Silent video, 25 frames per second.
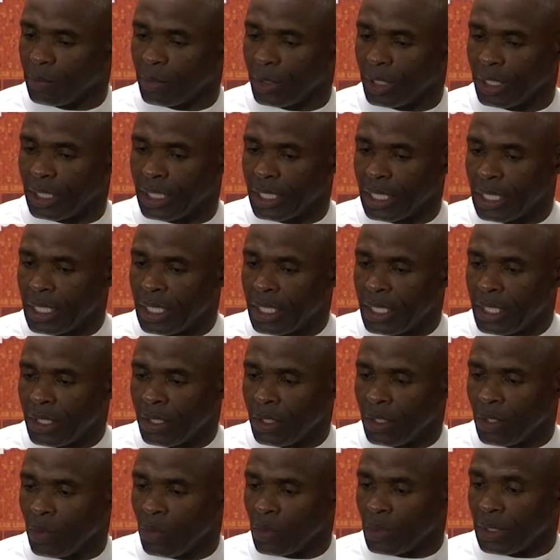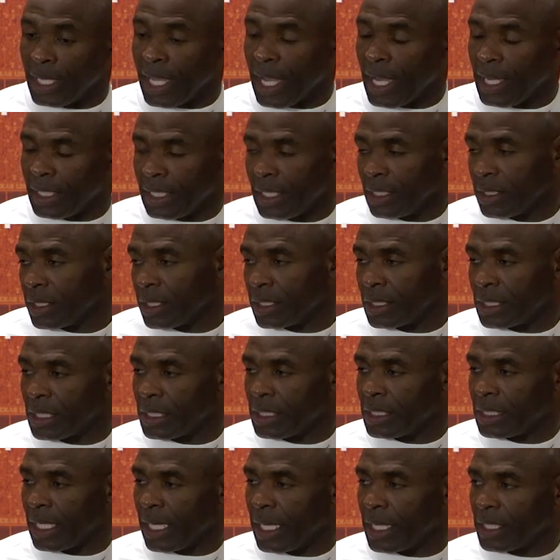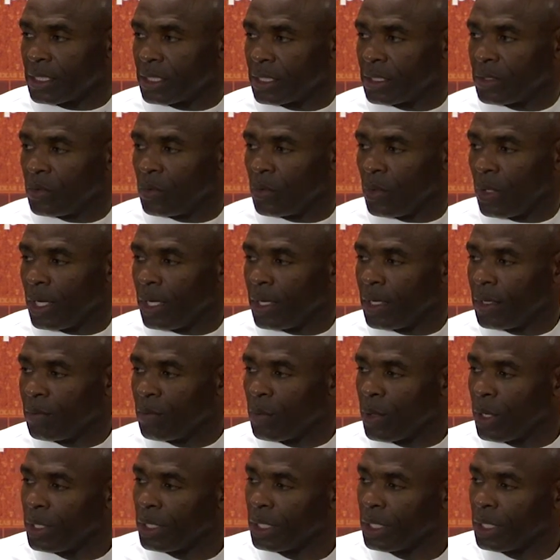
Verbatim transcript: But you know now it gives us a chance to uh,